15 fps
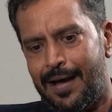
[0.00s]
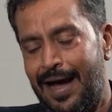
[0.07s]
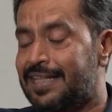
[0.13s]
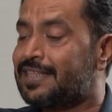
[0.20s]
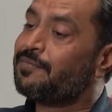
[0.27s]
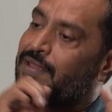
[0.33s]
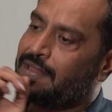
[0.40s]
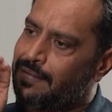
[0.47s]
I
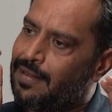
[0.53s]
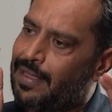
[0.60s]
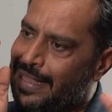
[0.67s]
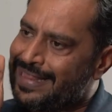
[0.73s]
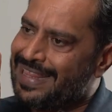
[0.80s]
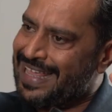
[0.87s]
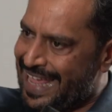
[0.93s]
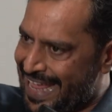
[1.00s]
think
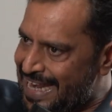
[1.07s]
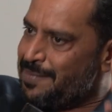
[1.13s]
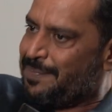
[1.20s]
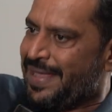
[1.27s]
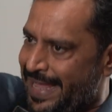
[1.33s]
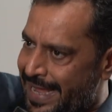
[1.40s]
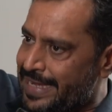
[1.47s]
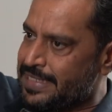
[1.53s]
the
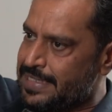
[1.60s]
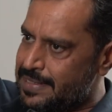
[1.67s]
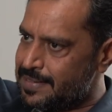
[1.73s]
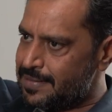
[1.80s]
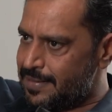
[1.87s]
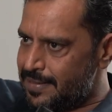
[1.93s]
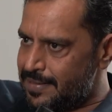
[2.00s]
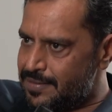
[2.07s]
LEPX
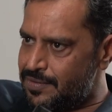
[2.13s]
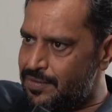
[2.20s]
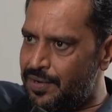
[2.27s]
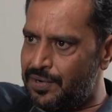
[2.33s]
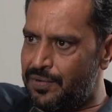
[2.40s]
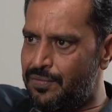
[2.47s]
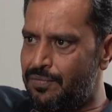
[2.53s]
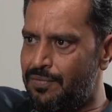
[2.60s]
is
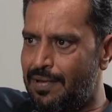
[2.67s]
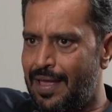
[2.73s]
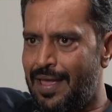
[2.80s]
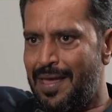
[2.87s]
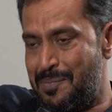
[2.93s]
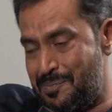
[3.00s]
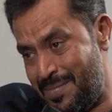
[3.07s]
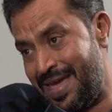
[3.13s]
going to
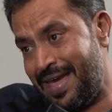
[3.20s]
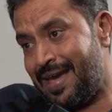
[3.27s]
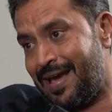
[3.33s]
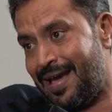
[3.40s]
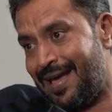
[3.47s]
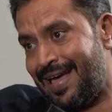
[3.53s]
make